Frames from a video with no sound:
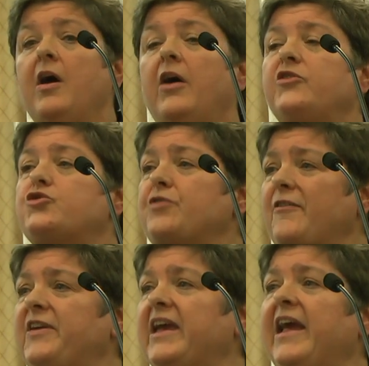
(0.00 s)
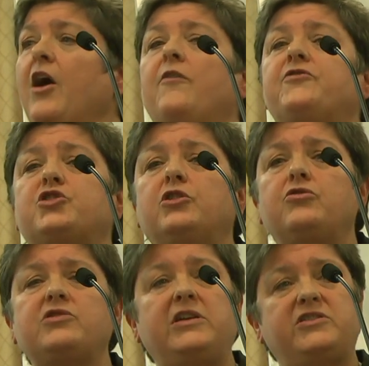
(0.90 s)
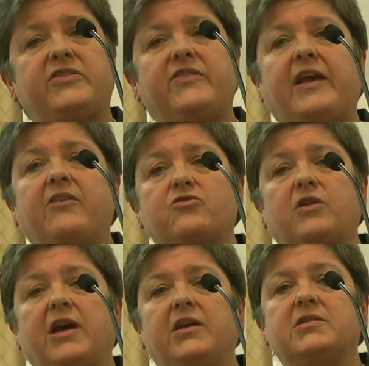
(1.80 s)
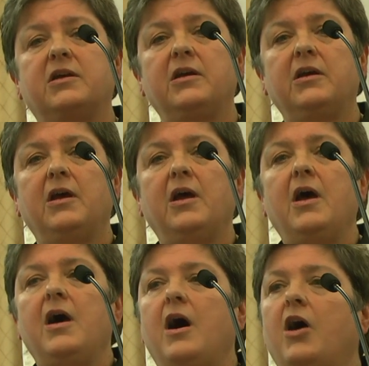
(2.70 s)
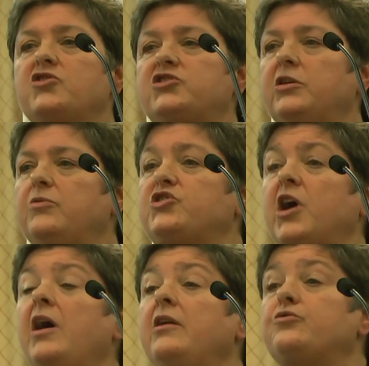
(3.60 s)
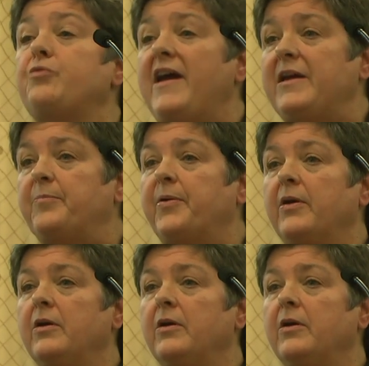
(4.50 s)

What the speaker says: on the trafficking of children into the sex trade, onto child rape,